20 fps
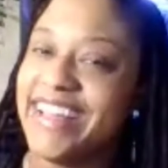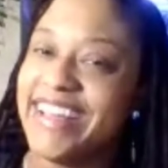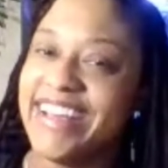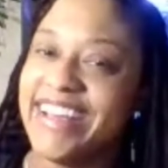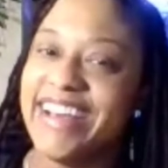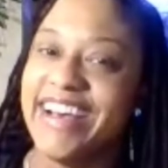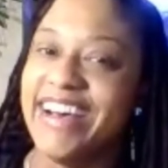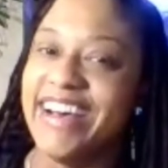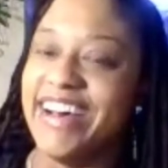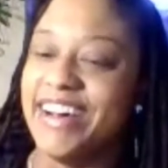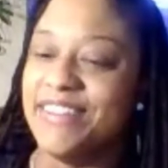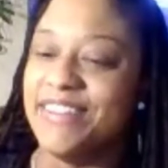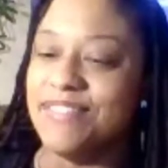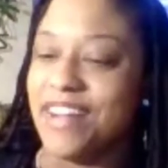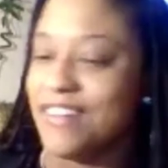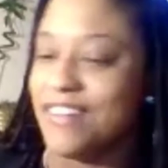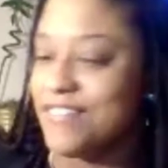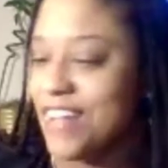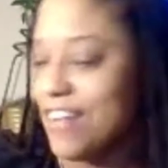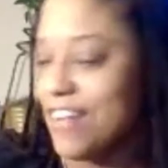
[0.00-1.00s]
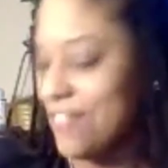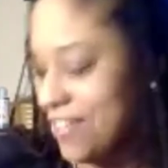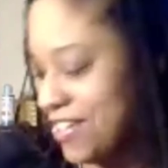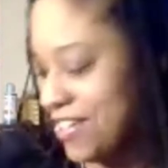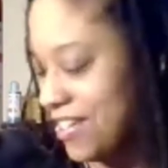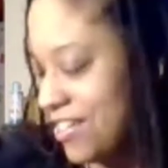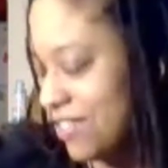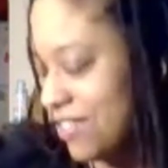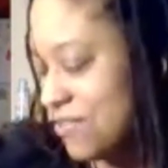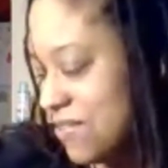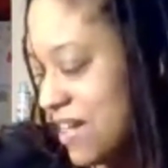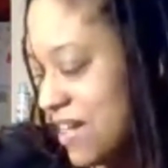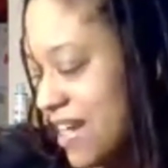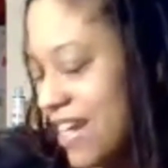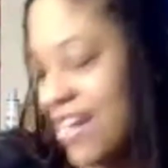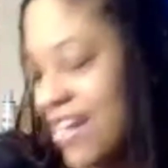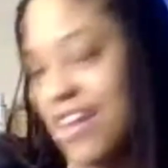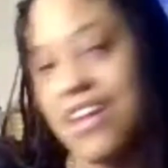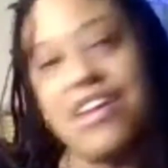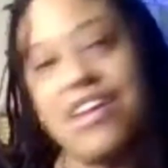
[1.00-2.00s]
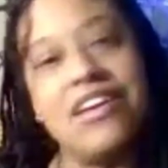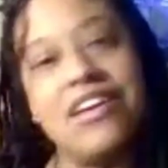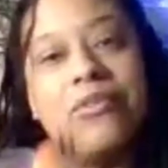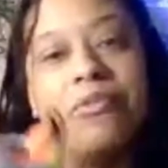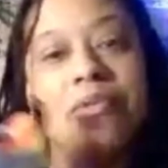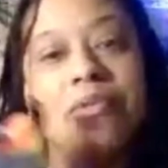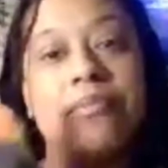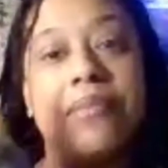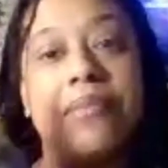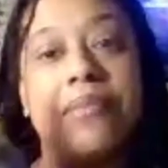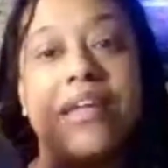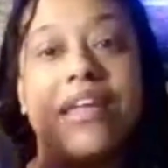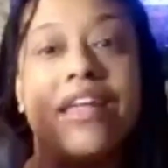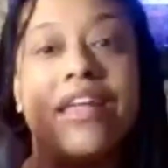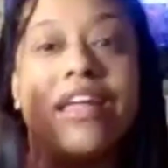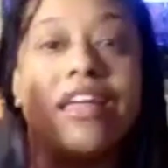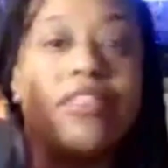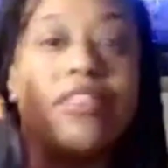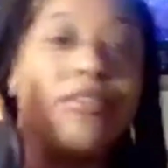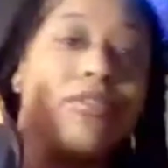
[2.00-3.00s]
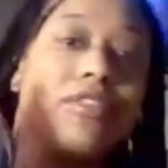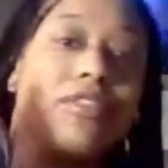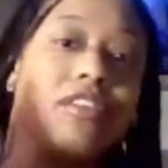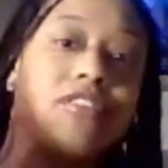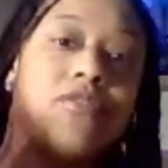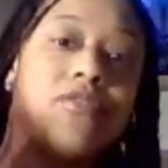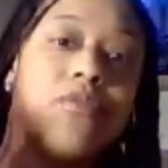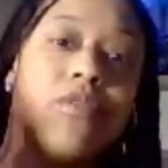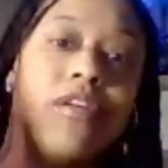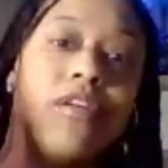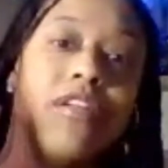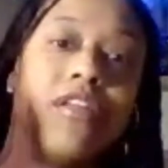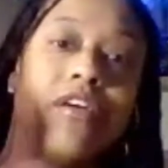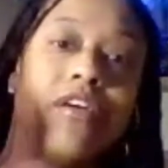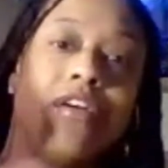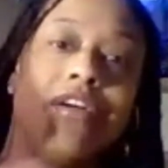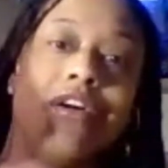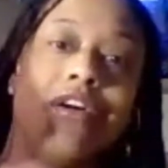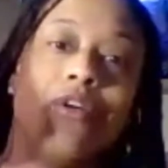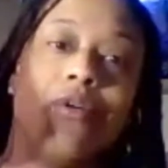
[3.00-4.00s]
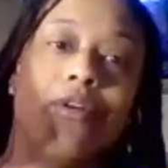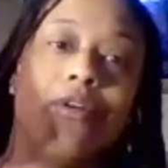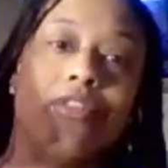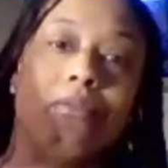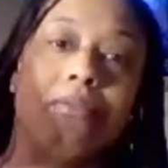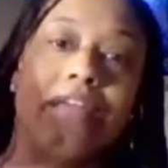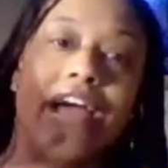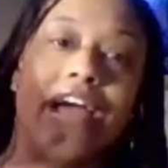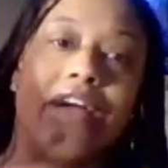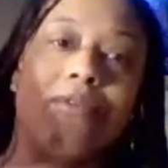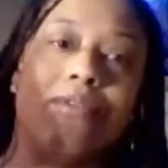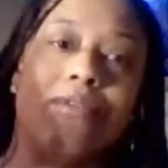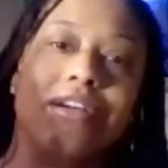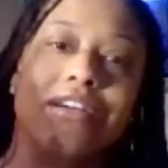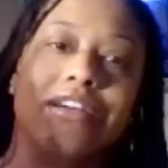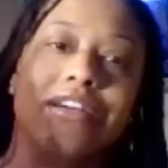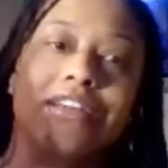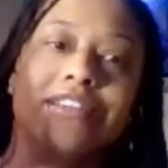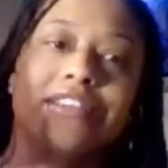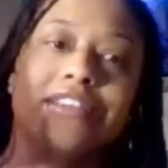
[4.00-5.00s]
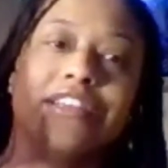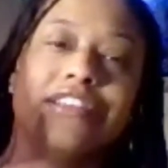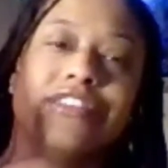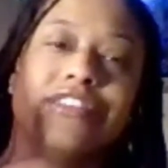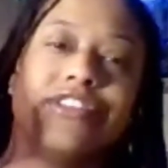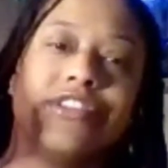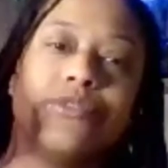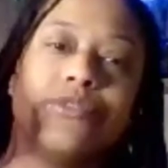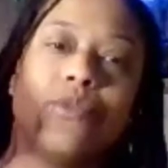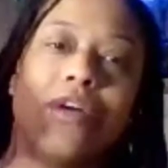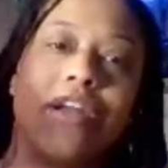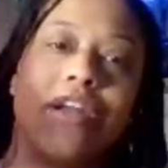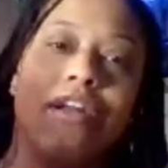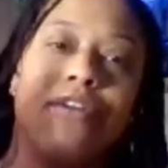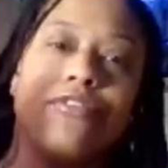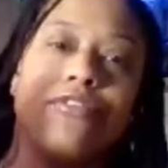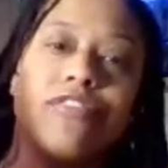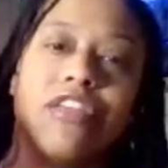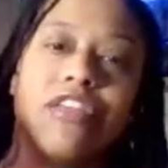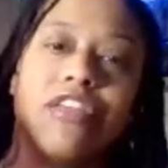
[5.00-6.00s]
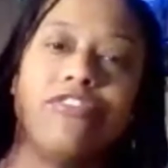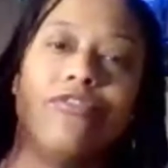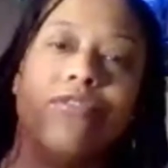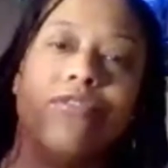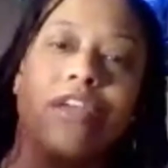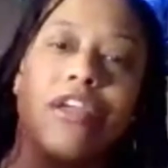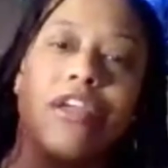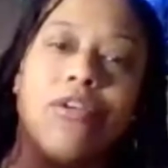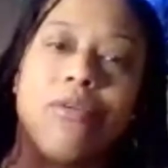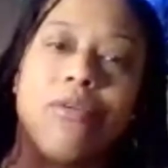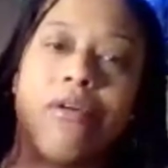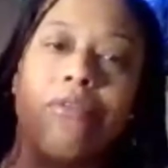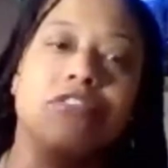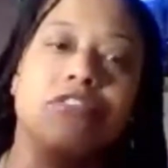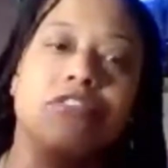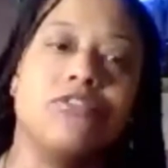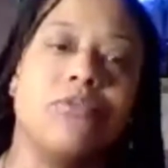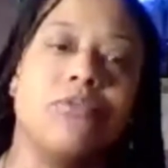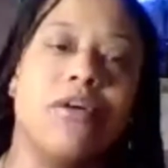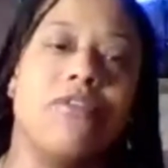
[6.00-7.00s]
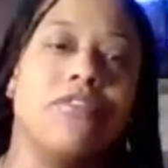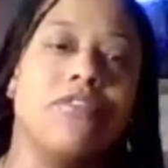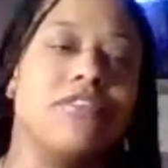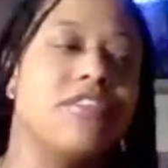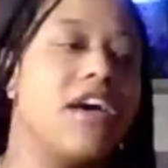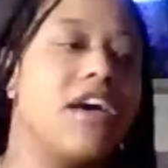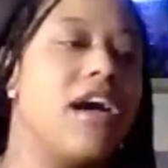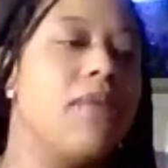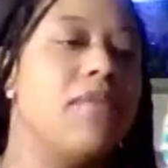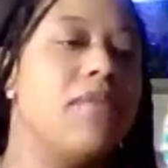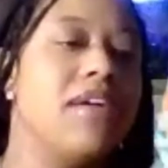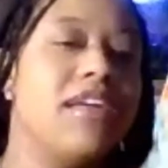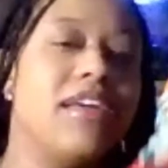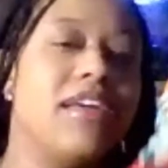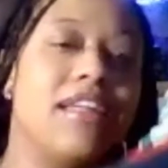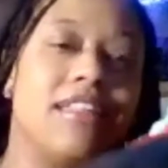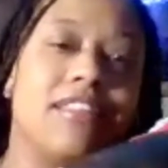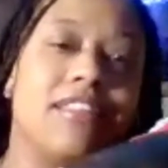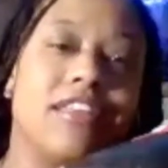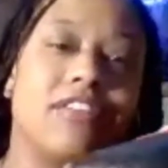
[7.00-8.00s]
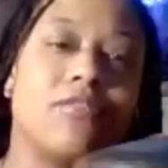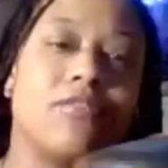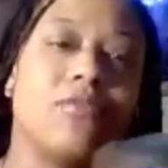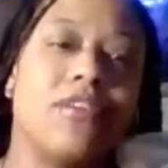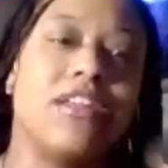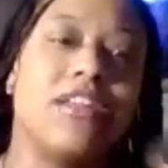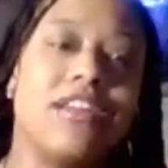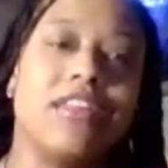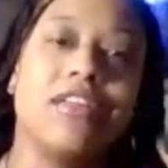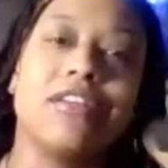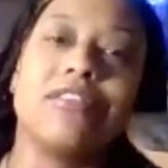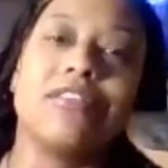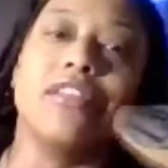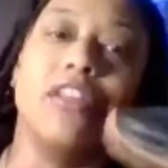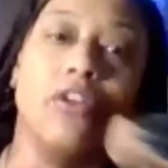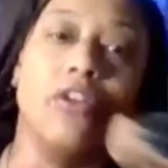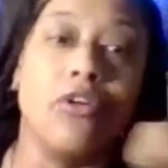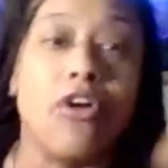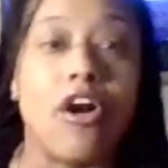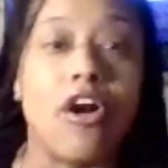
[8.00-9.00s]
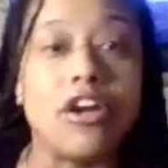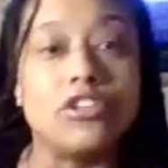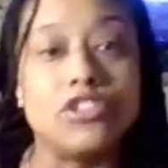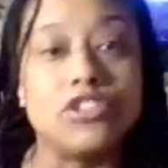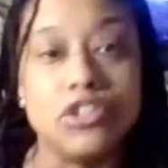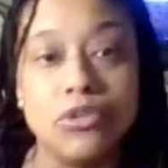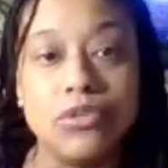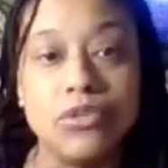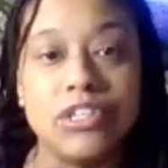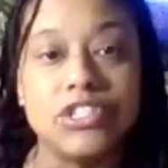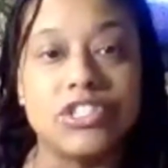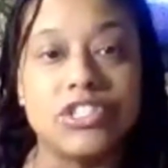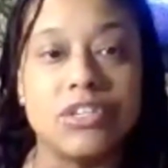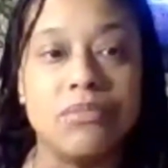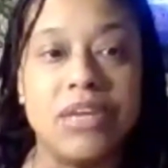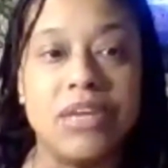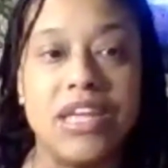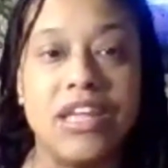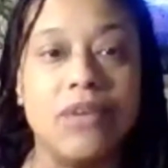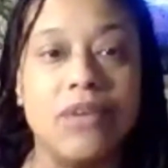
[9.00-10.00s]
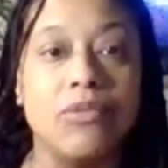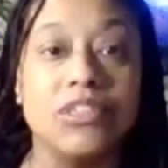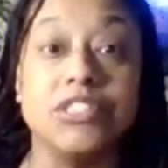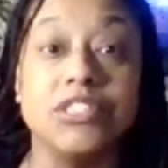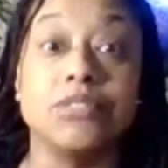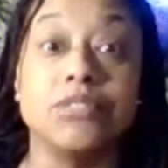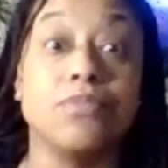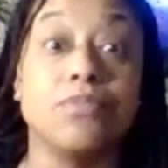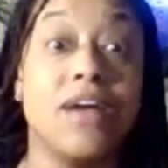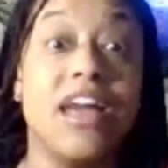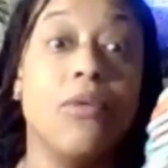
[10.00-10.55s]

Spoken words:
My favorite colorway would be either this one or the black one, because it's just one of those things you can grow into over time. This one, it looks a little cartoonish to me, which is probably